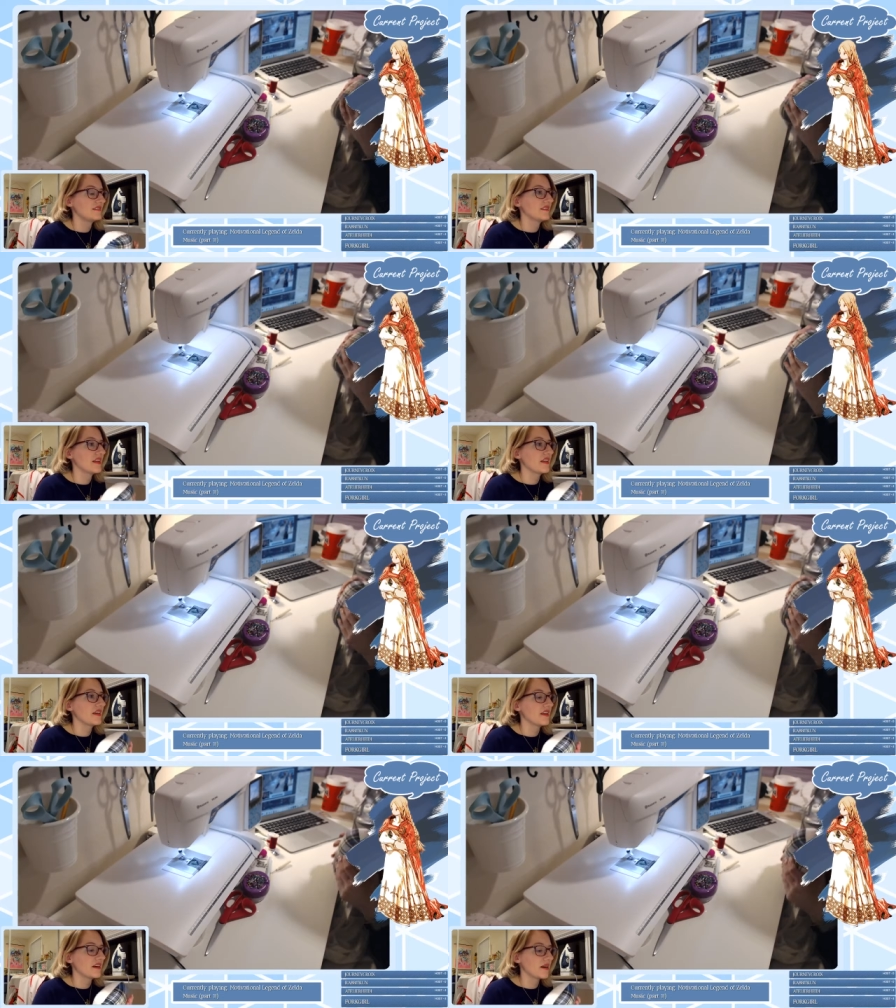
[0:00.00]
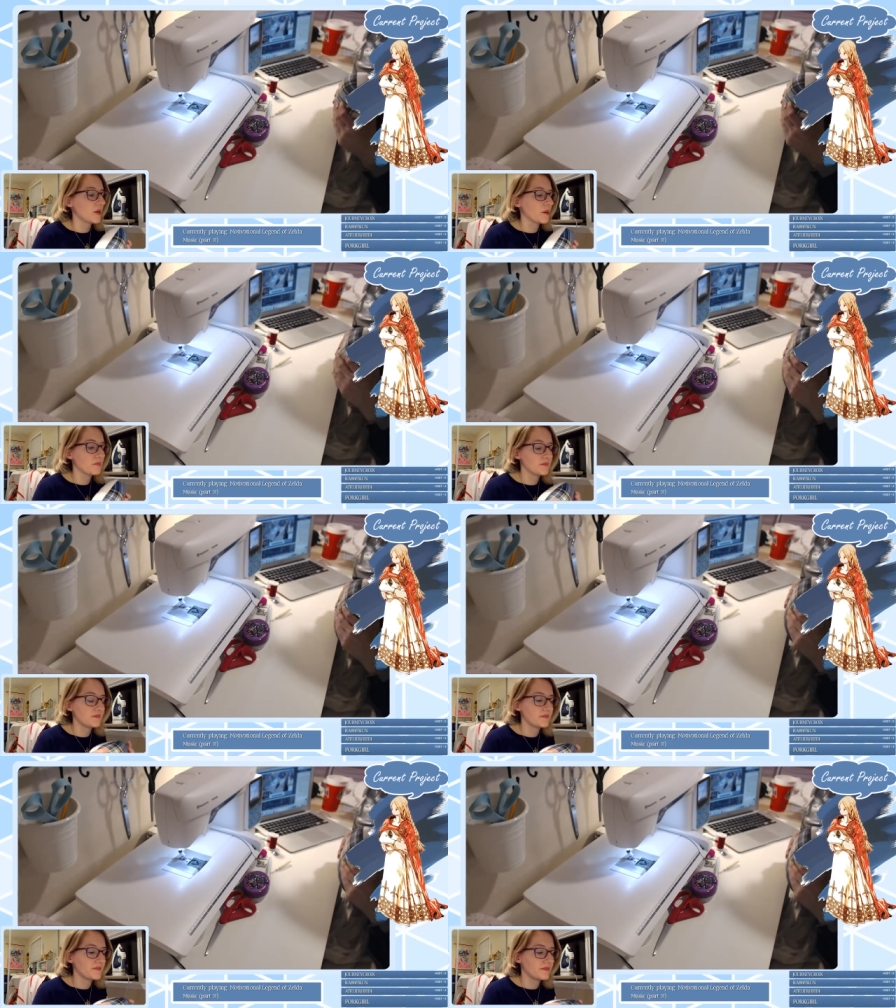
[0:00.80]
and then um
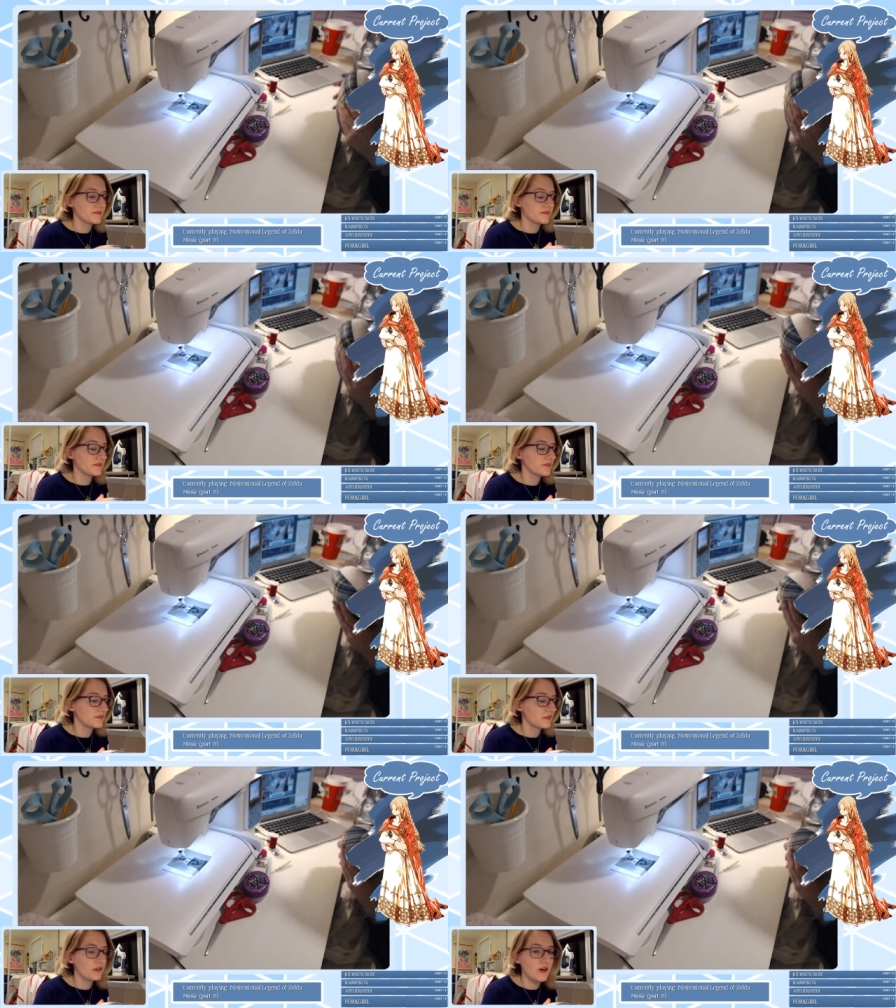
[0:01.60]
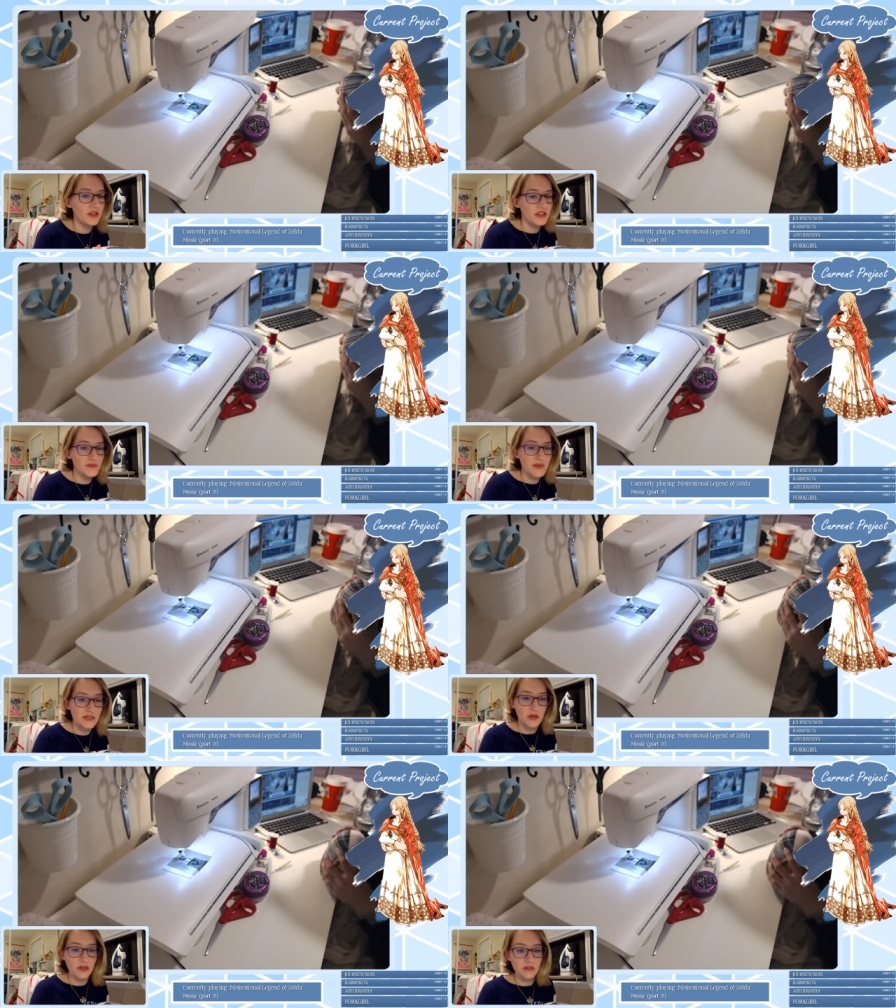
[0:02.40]
Revali is
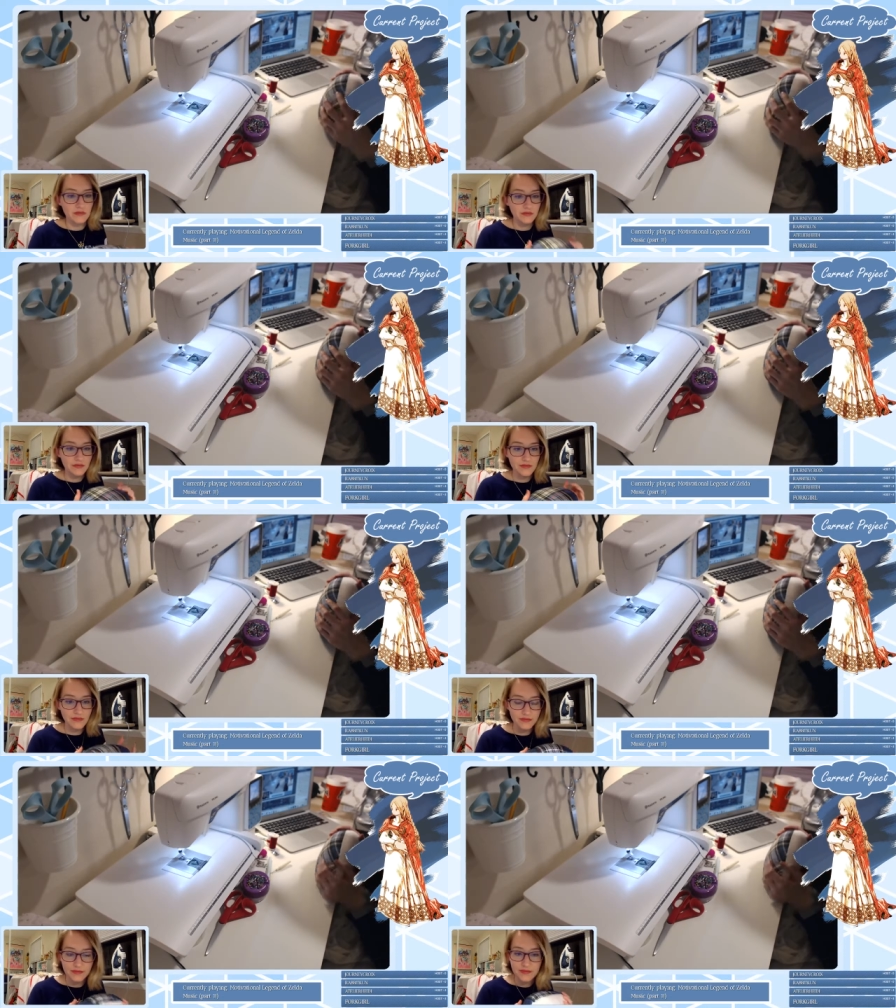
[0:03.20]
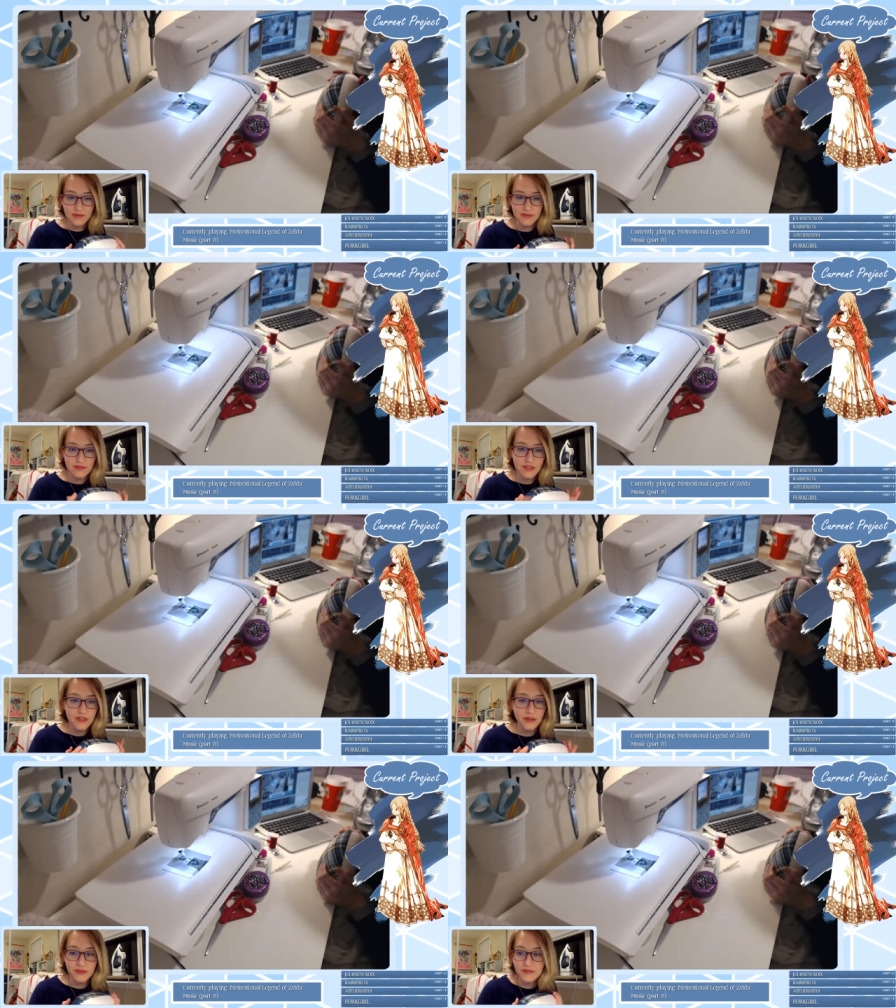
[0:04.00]
best bird. So